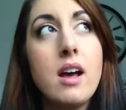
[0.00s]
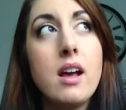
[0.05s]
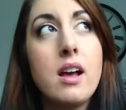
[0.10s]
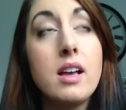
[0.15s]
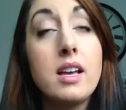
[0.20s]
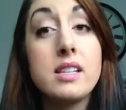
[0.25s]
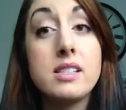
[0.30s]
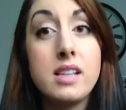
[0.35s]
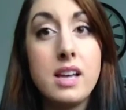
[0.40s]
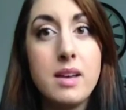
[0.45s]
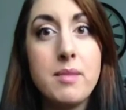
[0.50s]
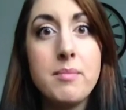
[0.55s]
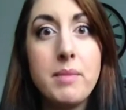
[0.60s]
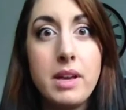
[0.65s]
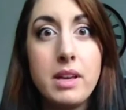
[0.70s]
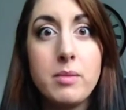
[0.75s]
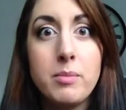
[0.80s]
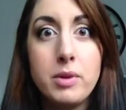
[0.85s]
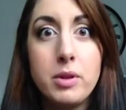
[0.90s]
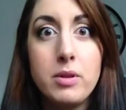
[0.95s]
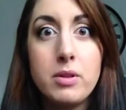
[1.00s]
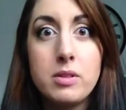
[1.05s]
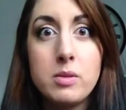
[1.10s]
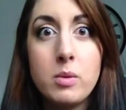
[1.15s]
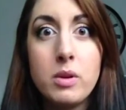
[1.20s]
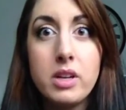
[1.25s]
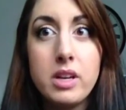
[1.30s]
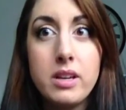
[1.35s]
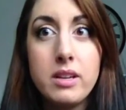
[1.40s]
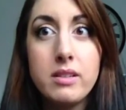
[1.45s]
because my computer's
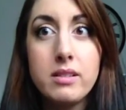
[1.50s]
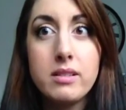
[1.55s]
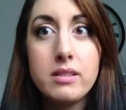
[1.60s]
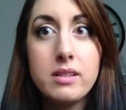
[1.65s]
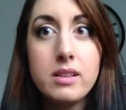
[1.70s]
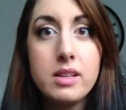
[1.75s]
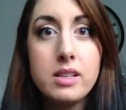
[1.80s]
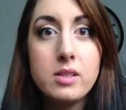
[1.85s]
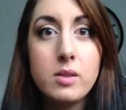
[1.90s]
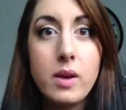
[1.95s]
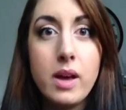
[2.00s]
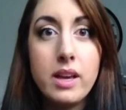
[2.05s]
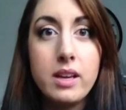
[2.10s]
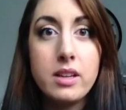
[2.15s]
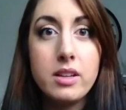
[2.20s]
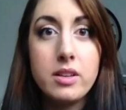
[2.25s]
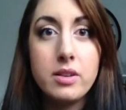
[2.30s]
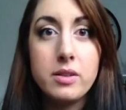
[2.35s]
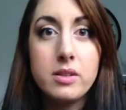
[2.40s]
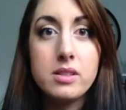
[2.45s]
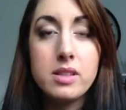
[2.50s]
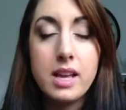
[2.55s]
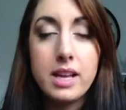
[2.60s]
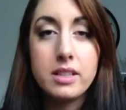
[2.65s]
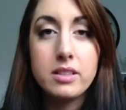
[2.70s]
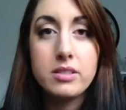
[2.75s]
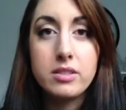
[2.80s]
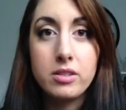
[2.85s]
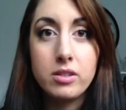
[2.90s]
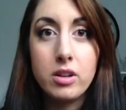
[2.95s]
working, so I could use the
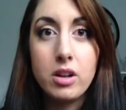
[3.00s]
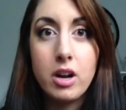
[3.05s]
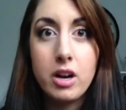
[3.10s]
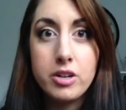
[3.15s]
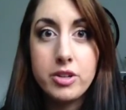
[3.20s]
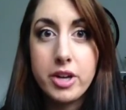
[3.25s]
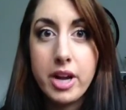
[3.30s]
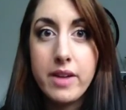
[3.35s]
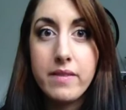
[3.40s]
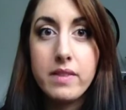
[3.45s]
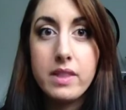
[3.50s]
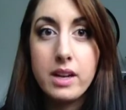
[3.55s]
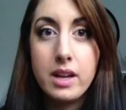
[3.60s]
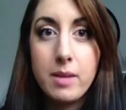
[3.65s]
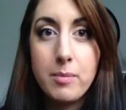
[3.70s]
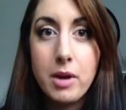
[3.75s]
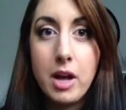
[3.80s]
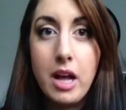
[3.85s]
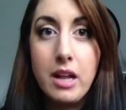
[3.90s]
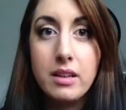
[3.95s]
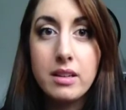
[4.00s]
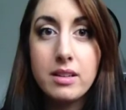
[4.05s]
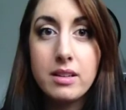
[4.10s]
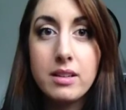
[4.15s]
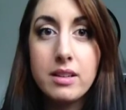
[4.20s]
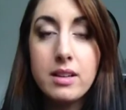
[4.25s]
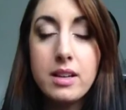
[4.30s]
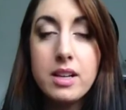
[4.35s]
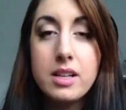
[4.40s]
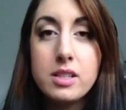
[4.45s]
external hard drive that I bought.
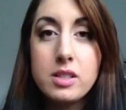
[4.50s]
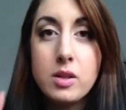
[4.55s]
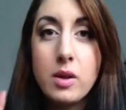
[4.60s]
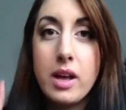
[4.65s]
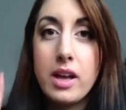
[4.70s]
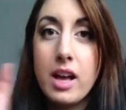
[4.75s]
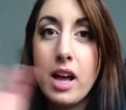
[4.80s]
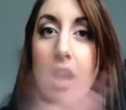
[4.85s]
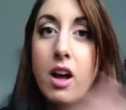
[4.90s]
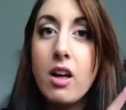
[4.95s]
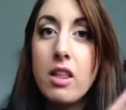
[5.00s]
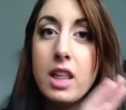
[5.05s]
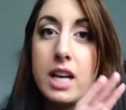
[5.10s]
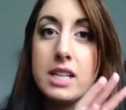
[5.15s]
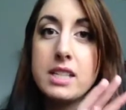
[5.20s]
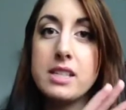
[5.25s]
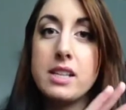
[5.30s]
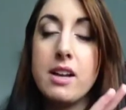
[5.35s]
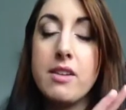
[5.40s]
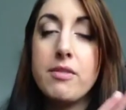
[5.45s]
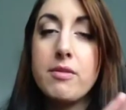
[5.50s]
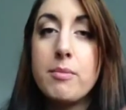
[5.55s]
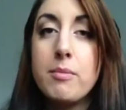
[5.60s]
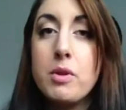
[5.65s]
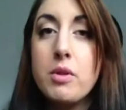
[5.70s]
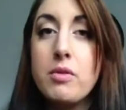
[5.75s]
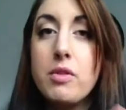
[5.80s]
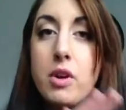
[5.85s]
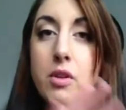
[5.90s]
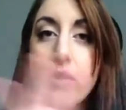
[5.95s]
So I got all that stuff
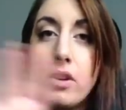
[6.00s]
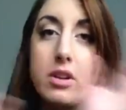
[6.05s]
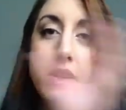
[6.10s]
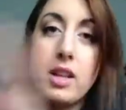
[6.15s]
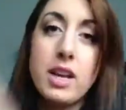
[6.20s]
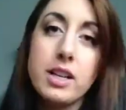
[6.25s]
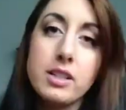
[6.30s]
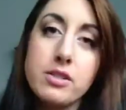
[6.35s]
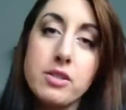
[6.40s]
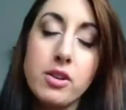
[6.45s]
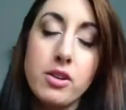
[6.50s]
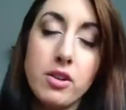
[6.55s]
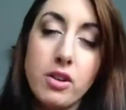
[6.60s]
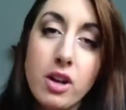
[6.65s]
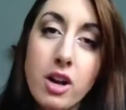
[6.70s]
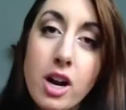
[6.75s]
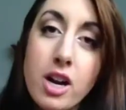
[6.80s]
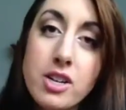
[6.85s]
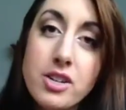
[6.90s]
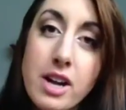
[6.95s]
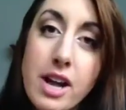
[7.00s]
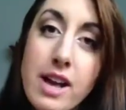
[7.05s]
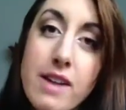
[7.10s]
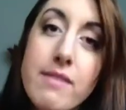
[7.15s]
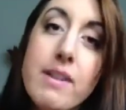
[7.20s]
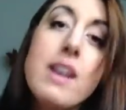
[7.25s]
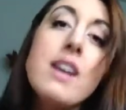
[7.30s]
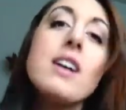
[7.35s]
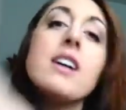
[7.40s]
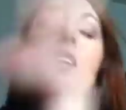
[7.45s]
moved over to the external hard
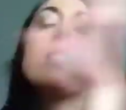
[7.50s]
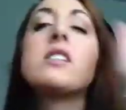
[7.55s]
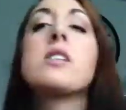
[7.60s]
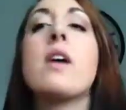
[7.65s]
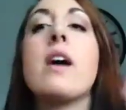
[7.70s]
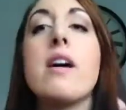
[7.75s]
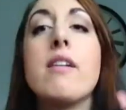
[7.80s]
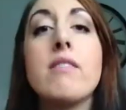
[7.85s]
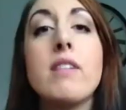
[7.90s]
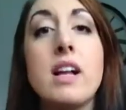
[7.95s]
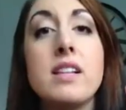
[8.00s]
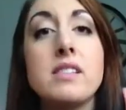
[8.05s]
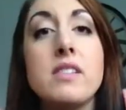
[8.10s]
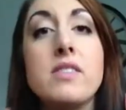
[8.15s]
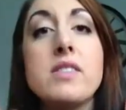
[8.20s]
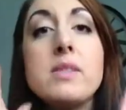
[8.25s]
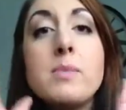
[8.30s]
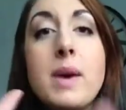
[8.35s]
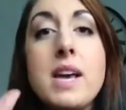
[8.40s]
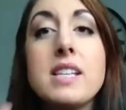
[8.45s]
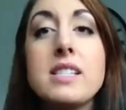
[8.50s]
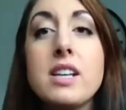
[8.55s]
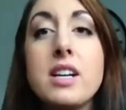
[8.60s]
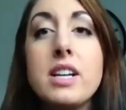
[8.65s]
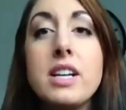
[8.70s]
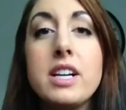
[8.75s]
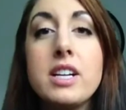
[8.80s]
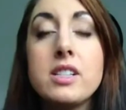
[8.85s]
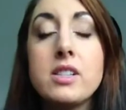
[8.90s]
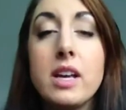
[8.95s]
drive, so I have lots of space on
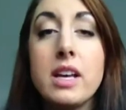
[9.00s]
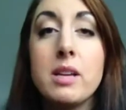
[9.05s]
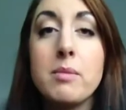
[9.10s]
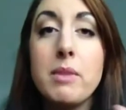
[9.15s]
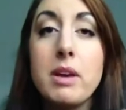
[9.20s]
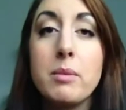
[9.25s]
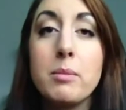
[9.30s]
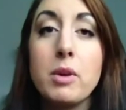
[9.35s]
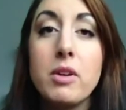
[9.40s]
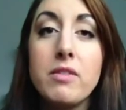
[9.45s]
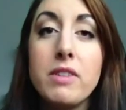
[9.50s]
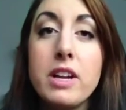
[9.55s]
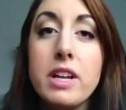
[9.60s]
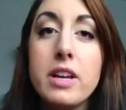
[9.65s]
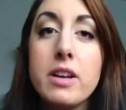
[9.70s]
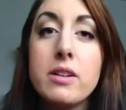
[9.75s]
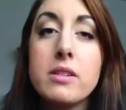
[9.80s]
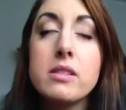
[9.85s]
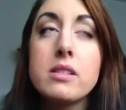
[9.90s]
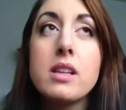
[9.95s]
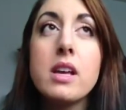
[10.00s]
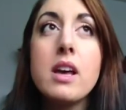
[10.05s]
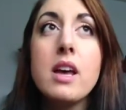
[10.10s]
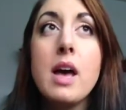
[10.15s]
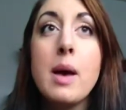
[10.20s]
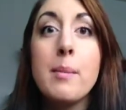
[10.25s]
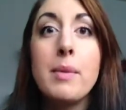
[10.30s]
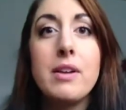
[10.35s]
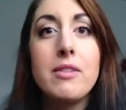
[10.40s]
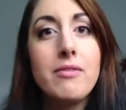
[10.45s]
here so I can make more videos,
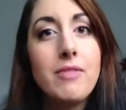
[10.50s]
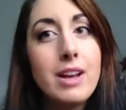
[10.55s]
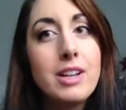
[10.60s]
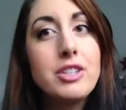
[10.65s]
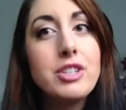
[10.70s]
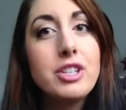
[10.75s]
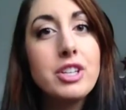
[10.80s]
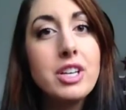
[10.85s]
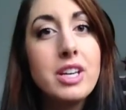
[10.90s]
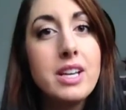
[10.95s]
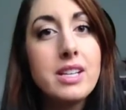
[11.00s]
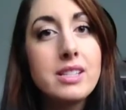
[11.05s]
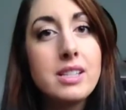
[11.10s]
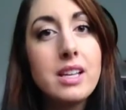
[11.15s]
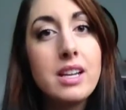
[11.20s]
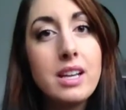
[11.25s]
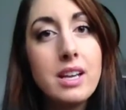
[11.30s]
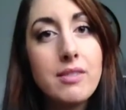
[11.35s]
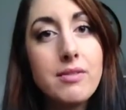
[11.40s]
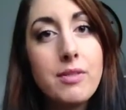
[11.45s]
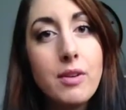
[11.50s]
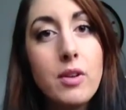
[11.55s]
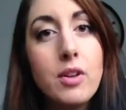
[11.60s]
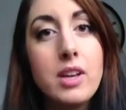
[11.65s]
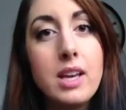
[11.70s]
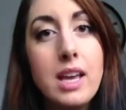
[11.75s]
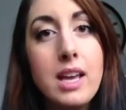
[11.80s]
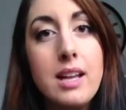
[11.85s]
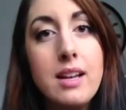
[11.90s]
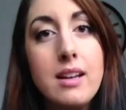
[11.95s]
but eventually it's going to get full
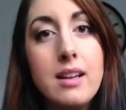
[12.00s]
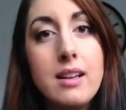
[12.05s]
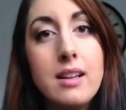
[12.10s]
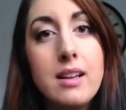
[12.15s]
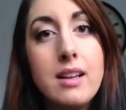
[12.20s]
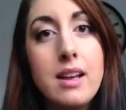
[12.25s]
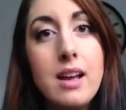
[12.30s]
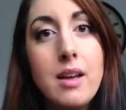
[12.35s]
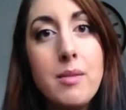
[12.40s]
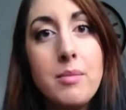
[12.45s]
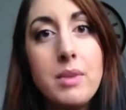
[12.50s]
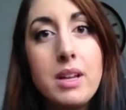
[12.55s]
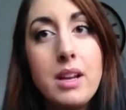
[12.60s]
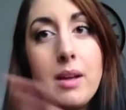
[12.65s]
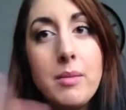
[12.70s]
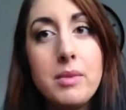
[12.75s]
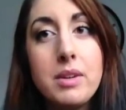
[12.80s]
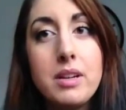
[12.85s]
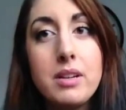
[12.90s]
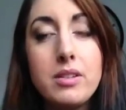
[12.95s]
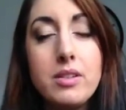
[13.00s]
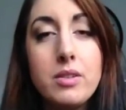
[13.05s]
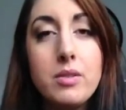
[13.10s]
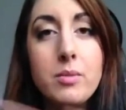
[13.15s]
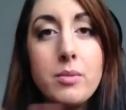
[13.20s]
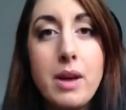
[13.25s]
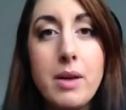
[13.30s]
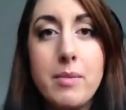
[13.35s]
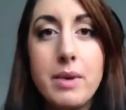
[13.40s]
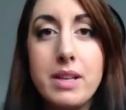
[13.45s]
again. I mean, I'm going to do
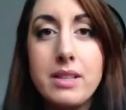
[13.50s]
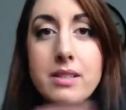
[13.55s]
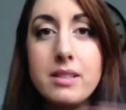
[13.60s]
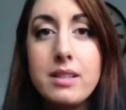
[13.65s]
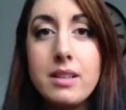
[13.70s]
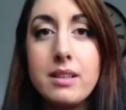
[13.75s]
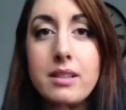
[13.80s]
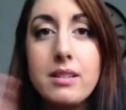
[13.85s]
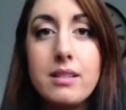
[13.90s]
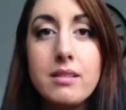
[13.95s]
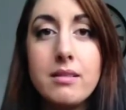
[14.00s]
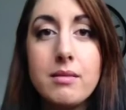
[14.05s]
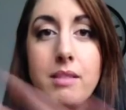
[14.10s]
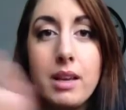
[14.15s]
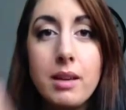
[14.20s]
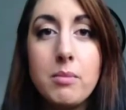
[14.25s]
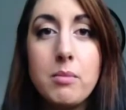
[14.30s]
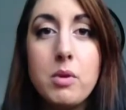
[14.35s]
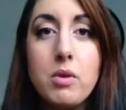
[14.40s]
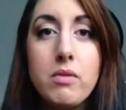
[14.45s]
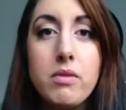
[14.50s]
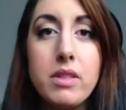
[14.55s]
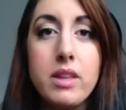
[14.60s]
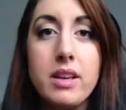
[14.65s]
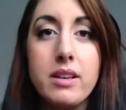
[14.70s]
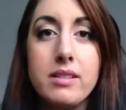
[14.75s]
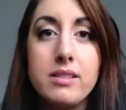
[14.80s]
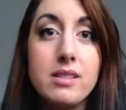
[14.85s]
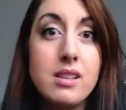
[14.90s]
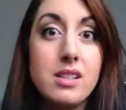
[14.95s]
my best to like move
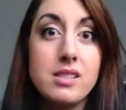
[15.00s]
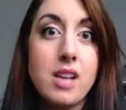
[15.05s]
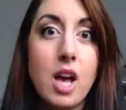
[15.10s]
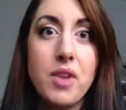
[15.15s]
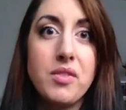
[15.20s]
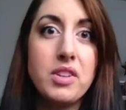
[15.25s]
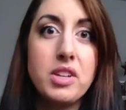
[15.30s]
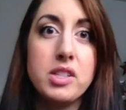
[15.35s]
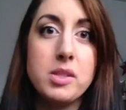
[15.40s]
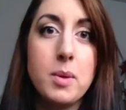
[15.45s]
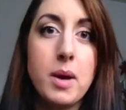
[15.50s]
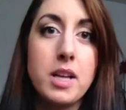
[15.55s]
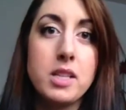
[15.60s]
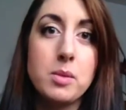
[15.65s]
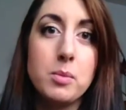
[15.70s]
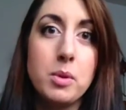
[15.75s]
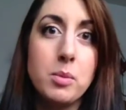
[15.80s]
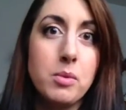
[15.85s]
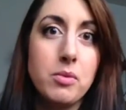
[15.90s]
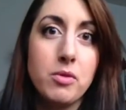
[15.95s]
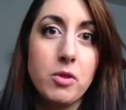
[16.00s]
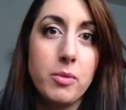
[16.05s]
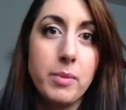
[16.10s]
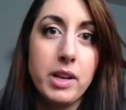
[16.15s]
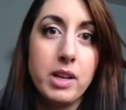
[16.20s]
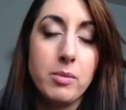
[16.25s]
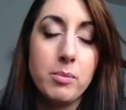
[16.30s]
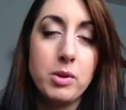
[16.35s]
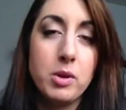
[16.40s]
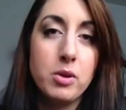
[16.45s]
things as often as possible before my
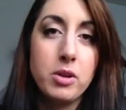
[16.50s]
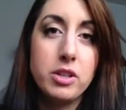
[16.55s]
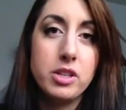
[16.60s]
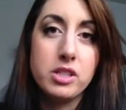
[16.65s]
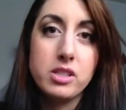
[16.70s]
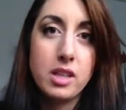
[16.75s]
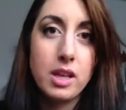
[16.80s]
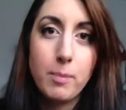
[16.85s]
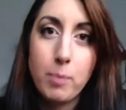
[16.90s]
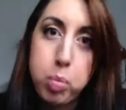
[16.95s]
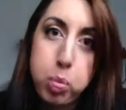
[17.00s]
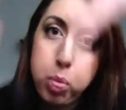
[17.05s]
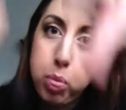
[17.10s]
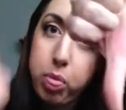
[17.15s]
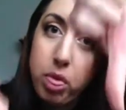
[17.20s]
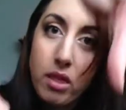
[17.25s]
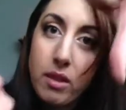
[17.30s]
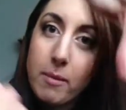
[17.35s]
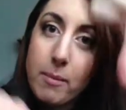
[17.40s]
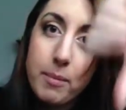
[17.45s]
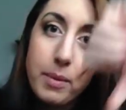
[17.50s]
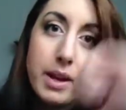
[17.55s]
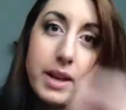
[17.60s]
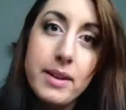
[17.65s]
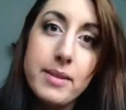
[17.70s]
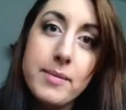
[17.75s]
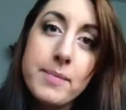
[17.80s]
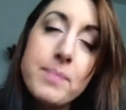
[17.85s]
computer just like... But